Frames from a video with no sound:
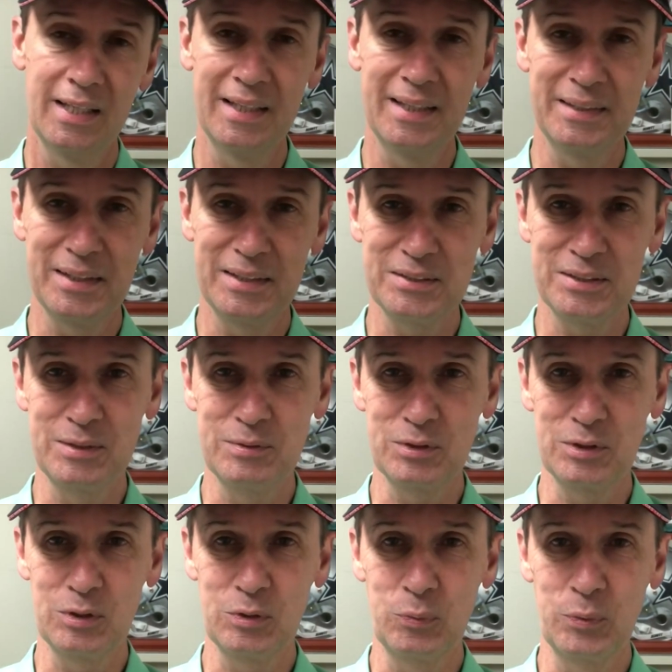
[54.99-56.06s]
And that seems a
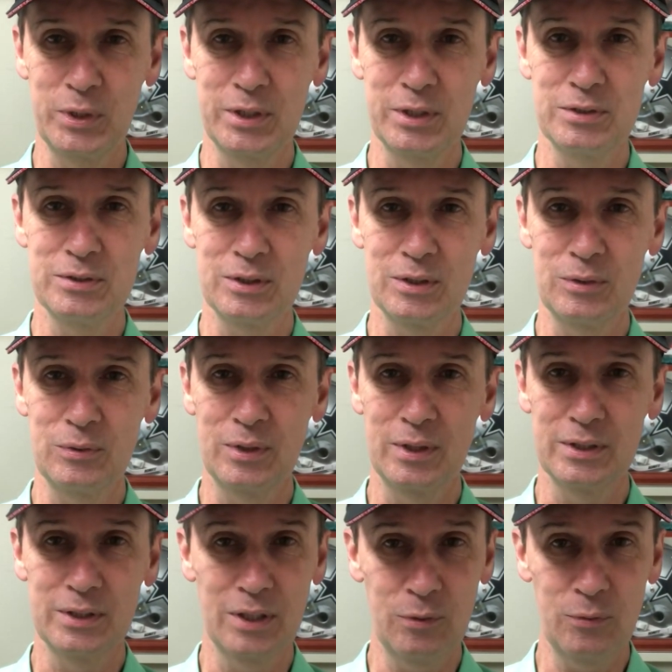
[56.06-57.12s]
little weird, so
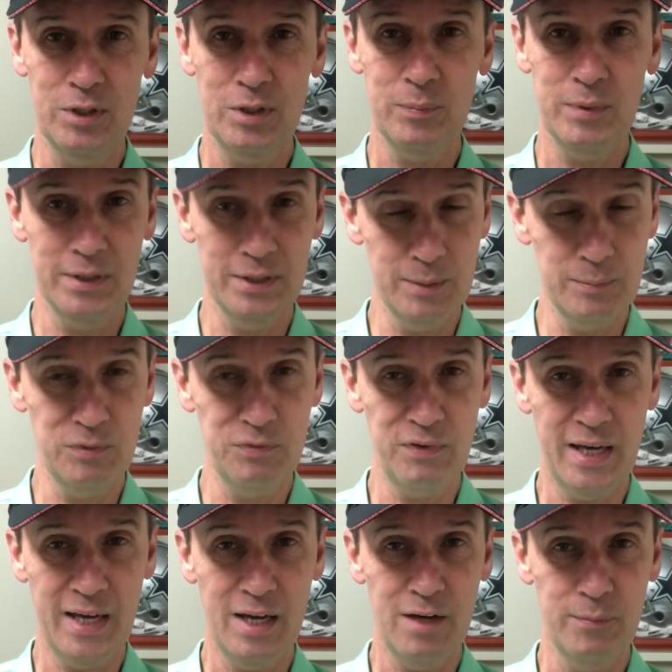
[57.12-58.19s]
you don't want to be the number
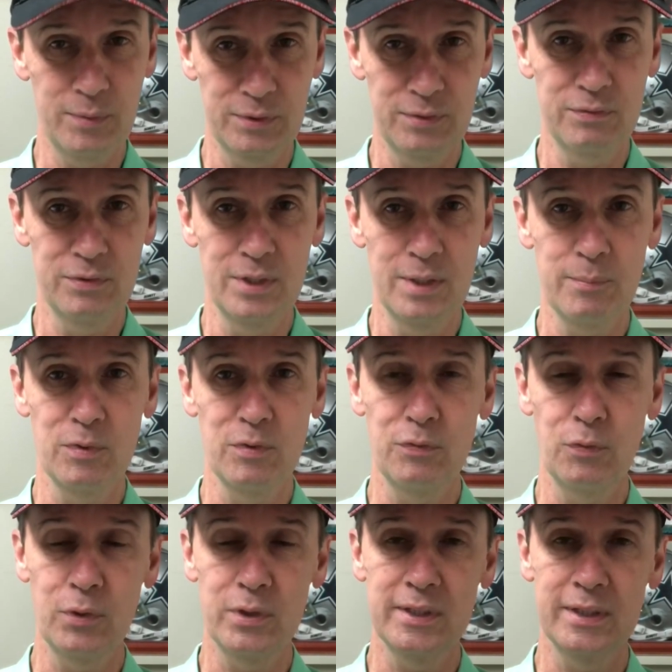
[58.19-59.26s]
5, but if you're number
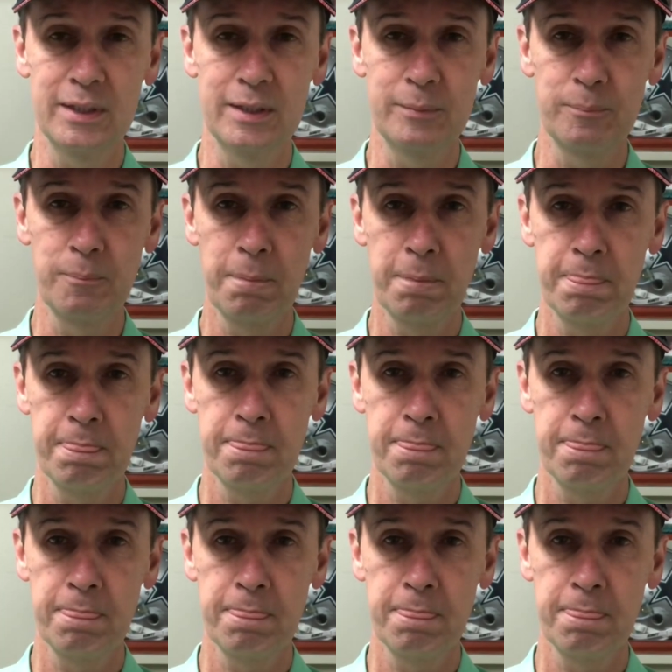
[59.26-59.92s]
4 team,